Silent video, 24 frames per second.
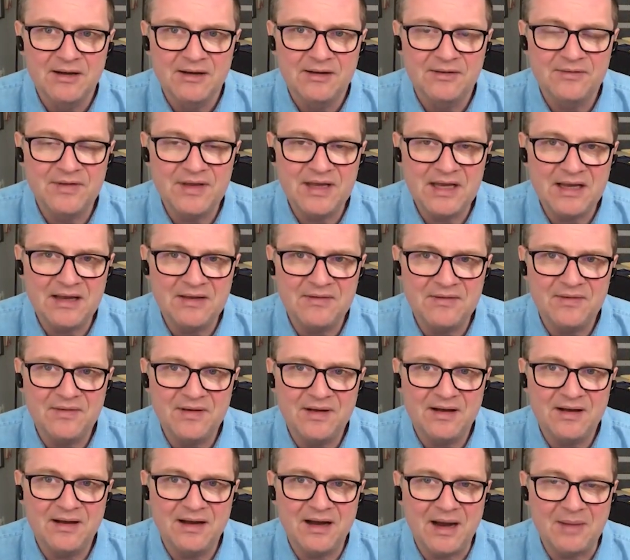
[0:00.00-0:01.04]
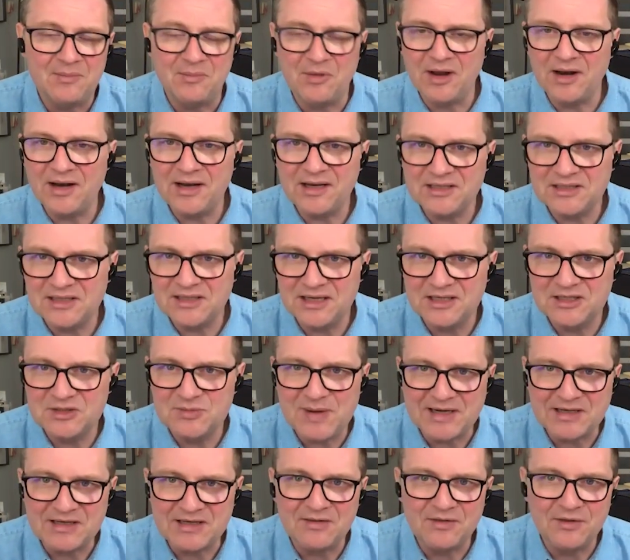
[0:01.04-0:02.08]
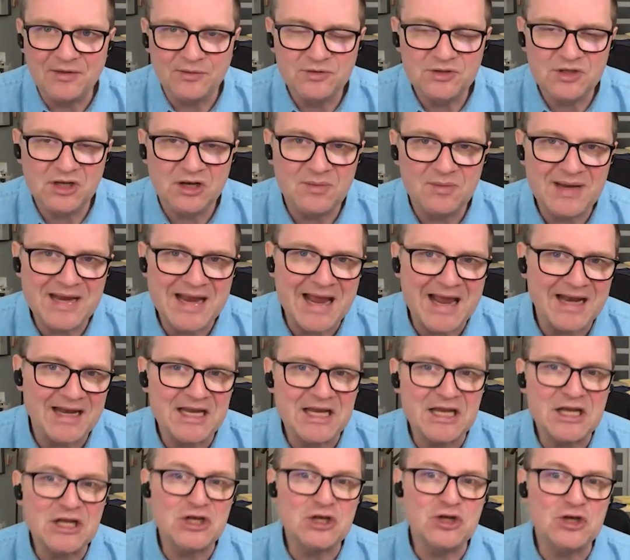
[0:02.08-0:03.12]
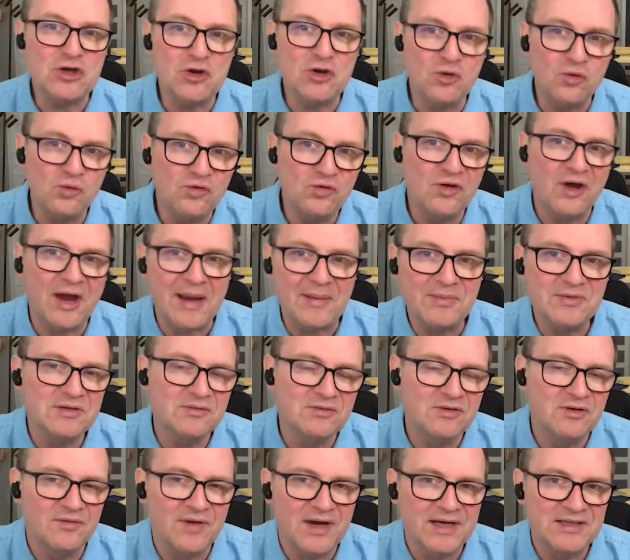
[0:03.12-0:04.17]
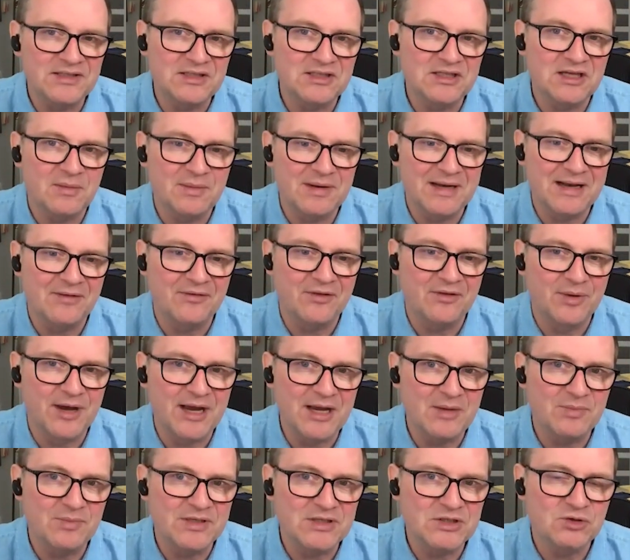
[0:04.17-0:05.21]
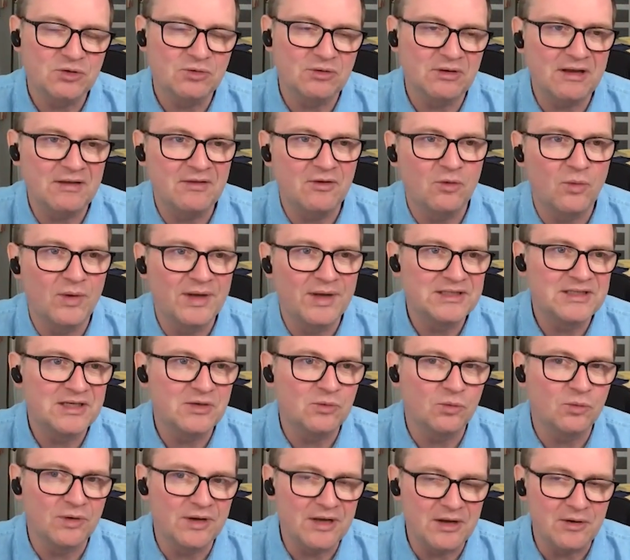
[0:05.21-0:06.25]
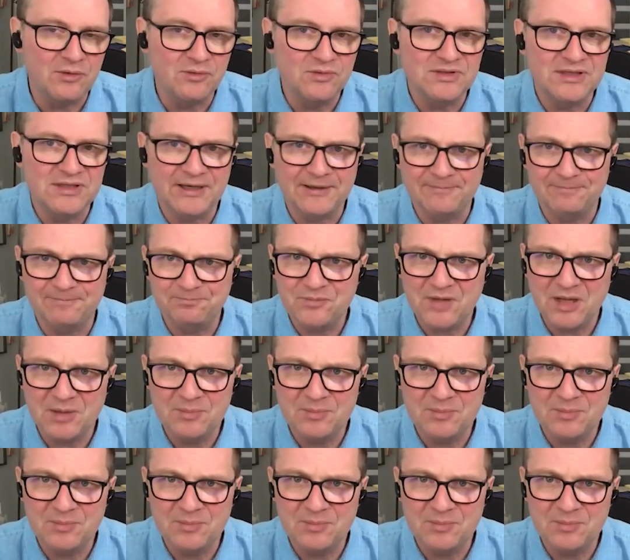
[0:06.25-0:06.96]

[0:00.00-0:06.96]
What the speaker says: the I'm not expecting there's going to be any new types of devices coming down the pike, but certainly the ones that we're using,